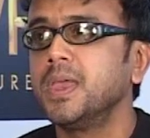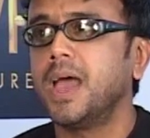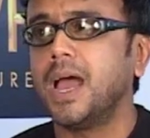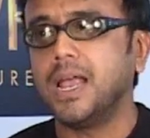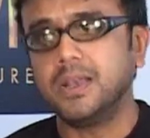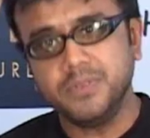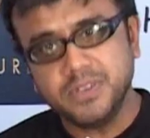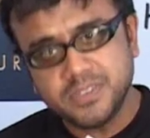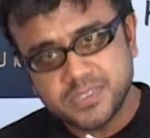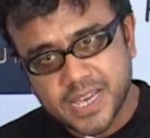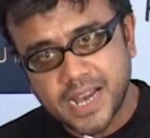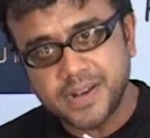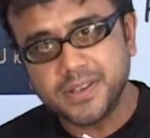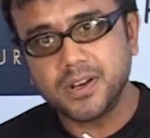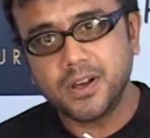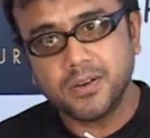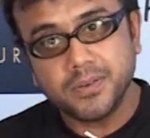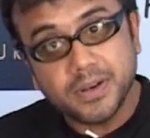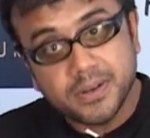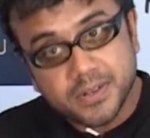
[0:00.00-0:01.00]
And we sat
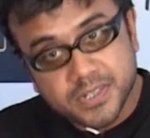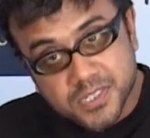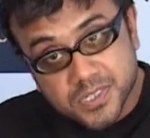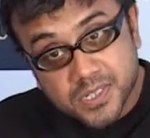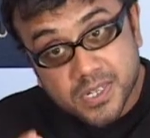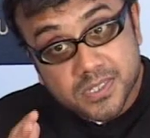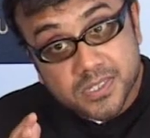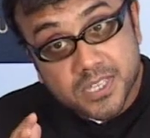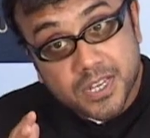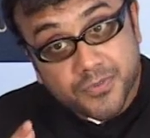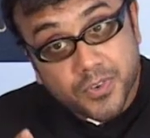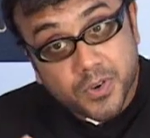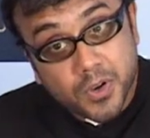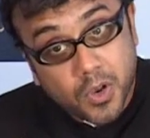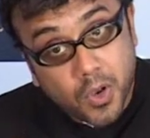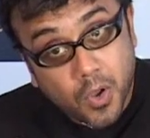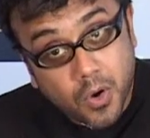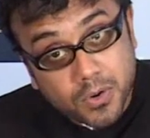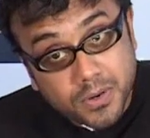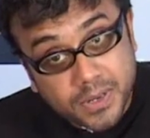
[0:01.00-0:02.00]
around and discussed that for a
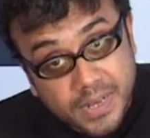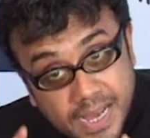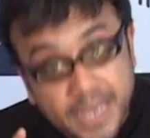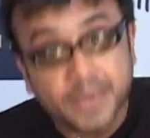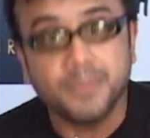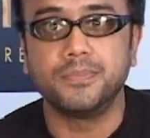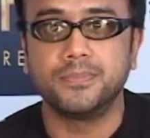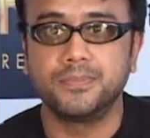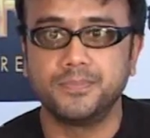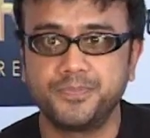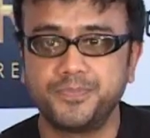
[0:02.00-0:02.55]
long time.